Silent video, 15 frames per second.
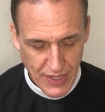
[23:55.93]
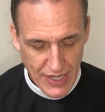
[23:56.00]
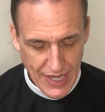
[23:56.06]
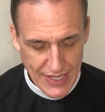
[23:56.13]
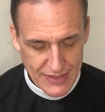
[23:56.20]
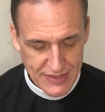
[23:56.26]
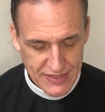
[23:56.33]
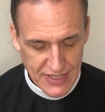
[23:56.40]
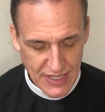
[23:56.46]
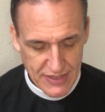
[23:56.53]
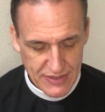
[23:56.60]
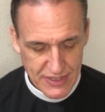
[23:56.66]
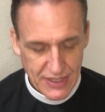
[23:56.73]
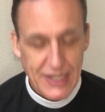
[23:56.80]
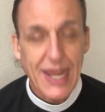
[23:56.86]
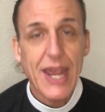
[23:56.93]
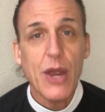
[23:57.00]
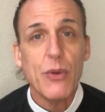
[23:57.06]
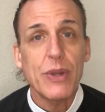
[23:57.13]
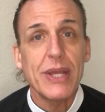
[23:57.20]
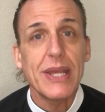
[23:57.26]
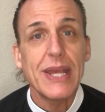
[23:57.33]
had sent to
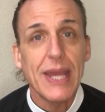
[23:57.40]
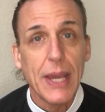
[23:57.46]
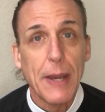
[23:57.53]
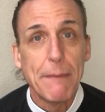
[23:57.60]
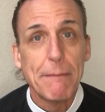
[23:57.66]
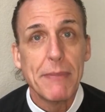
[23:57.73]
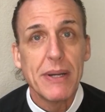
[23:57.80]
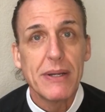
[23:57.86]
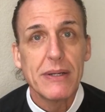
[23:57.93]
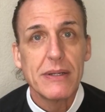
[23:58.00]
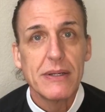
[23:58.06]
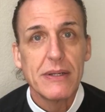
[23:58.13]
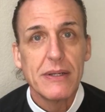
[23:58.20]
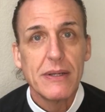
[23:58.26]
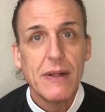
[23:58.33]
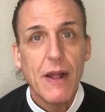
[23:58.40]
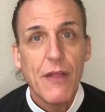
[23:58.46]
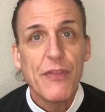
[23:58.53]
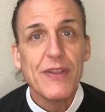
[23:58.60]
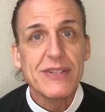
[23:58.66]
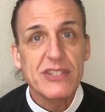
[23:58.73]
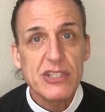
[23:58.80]
carry him,
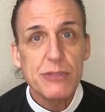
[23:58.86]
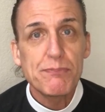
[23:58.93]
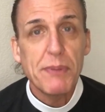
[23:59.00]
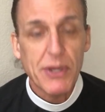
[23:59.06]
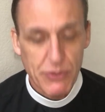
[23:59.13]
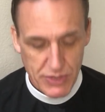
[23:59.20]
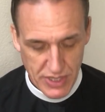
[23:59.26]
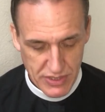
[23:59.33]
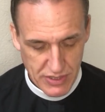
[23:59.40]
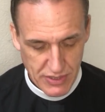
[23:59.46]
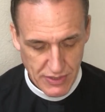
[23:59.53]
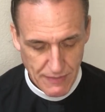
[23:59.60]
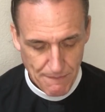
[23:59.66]
the spirit